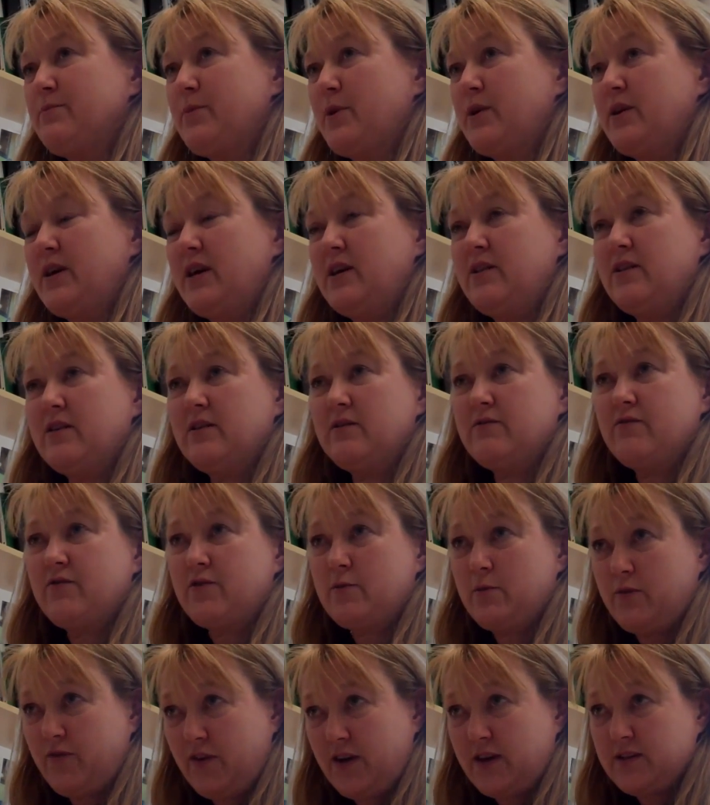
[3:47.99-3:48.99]
both either
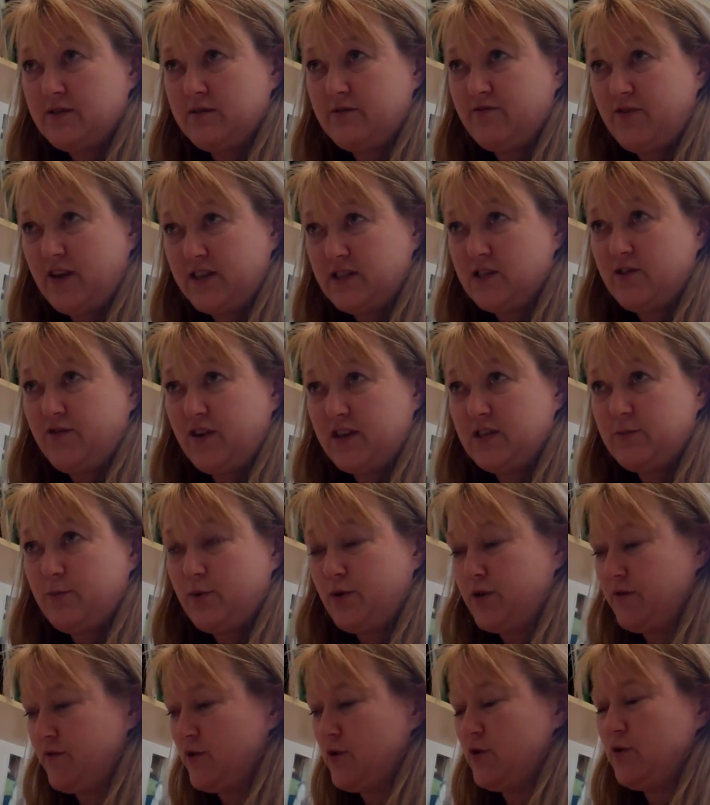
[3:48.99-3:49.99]
from a face-to-face
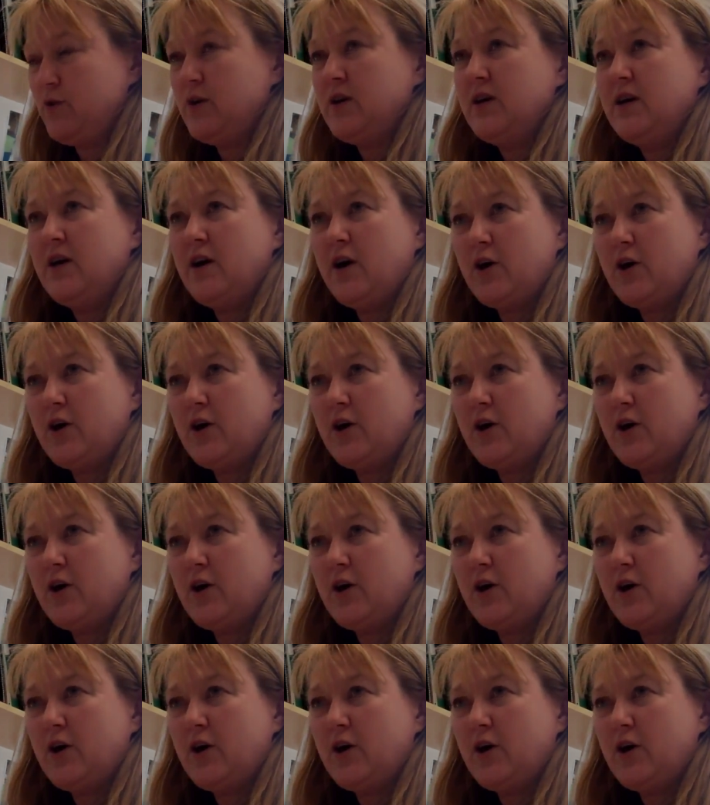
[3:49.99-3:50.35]
point of view,